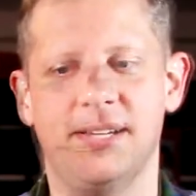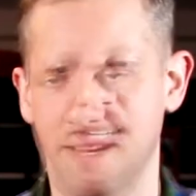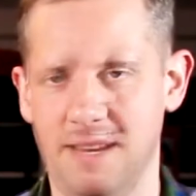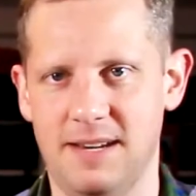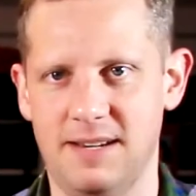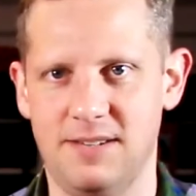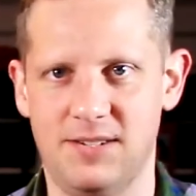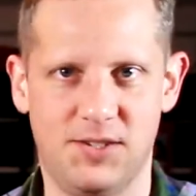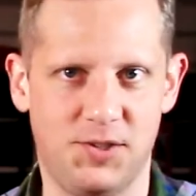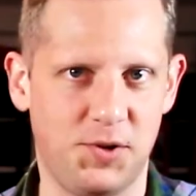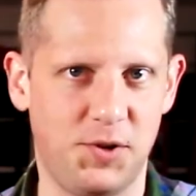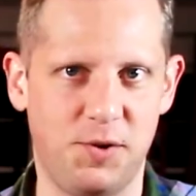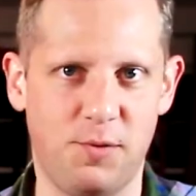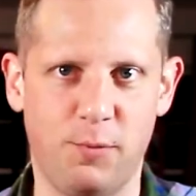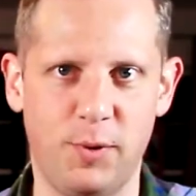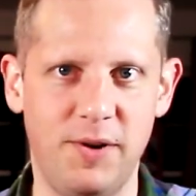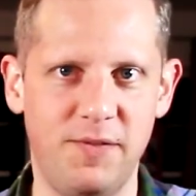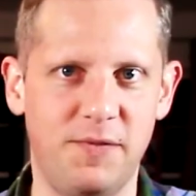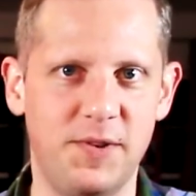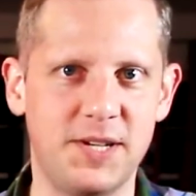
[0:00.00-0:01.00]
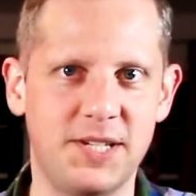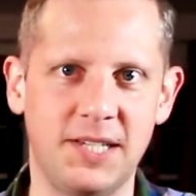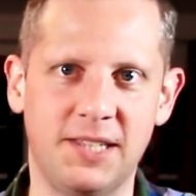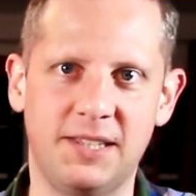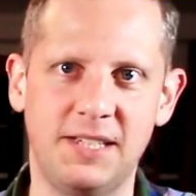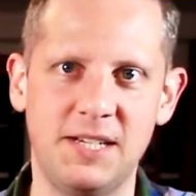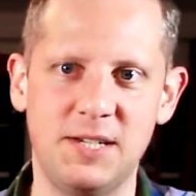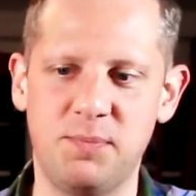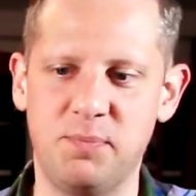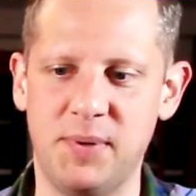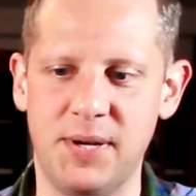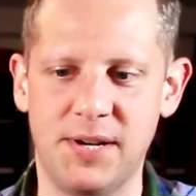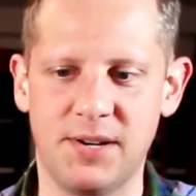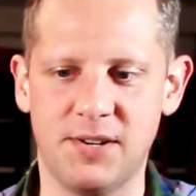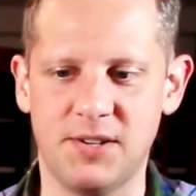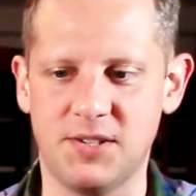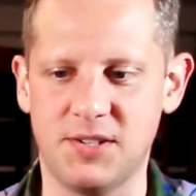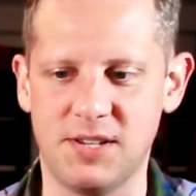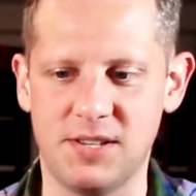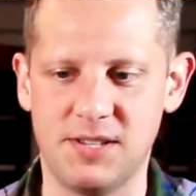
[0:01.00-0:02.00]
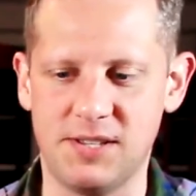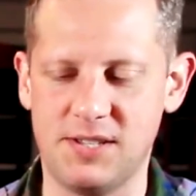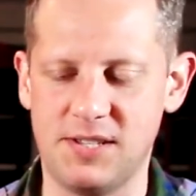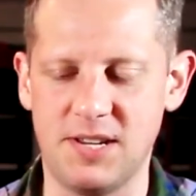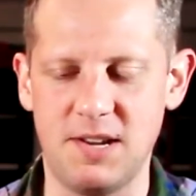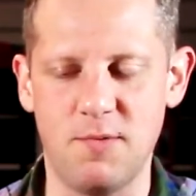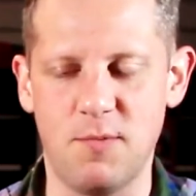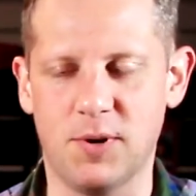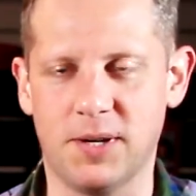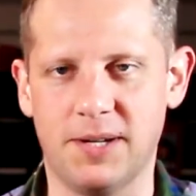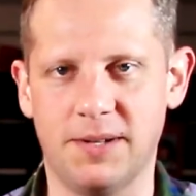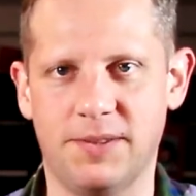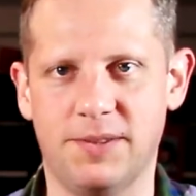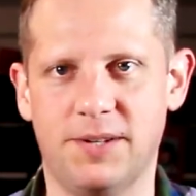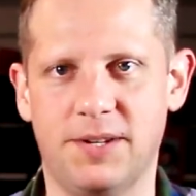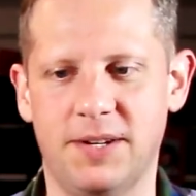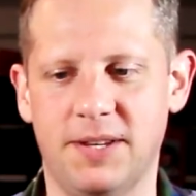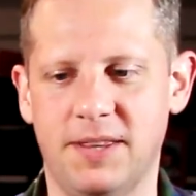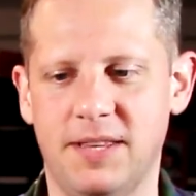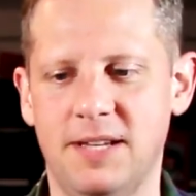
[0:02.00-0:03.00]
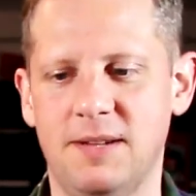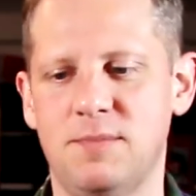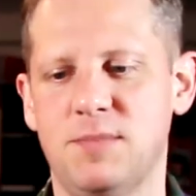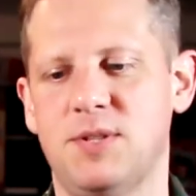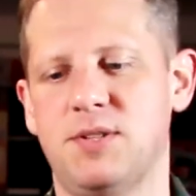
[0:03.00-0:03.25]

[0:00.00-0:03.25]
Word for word: and sort of revisit these beers and see what I thought of them.